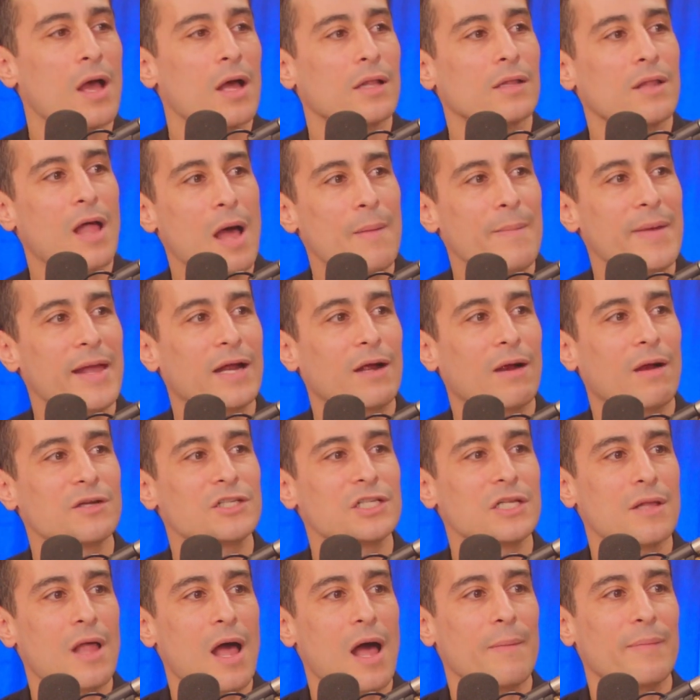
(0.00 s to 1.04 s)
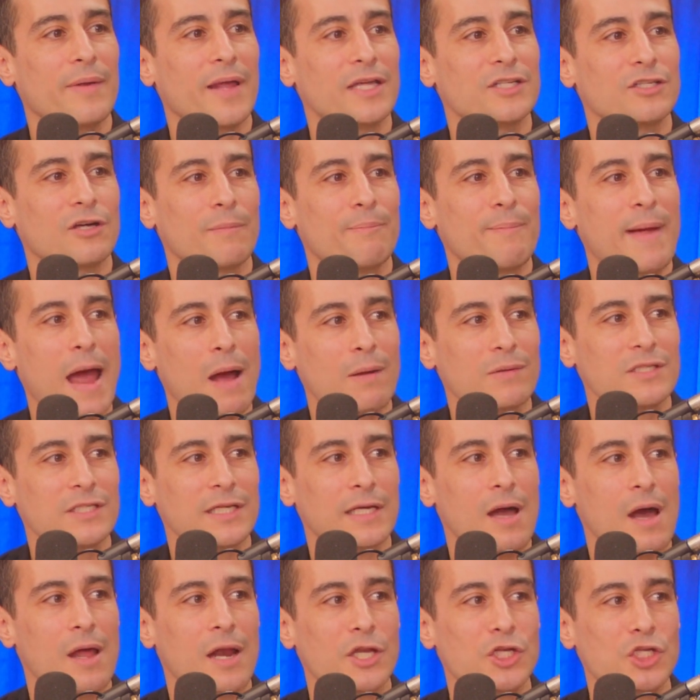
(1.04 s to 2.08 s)
Lawmakers and lobbyists are pouncing
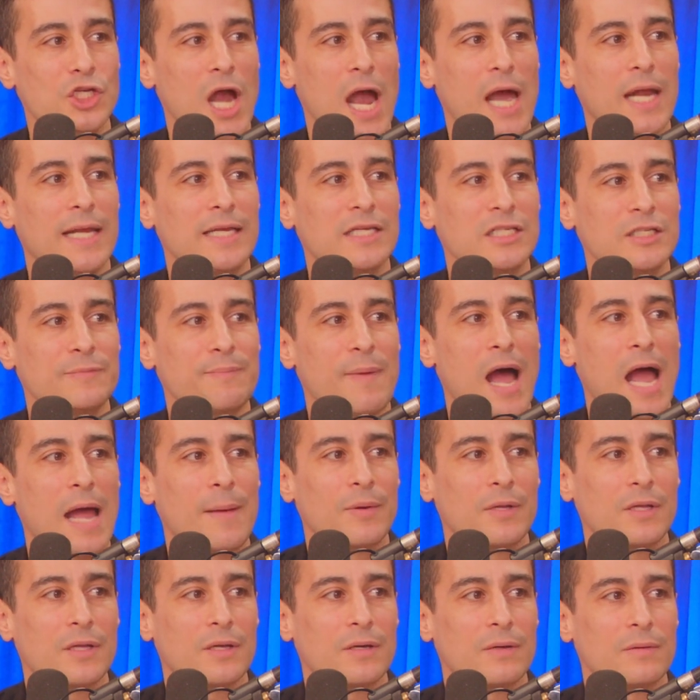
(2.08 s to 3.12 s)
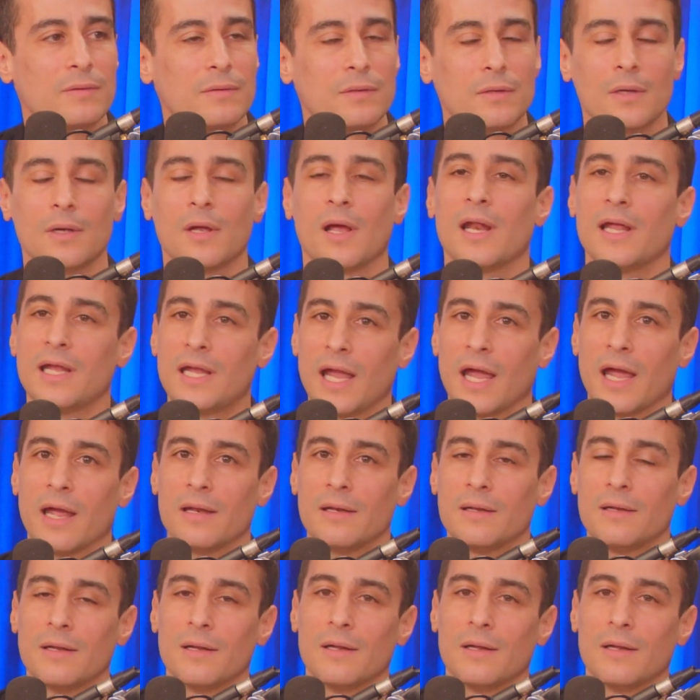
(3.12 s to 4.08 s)
on a Chinese spy balloon. And again,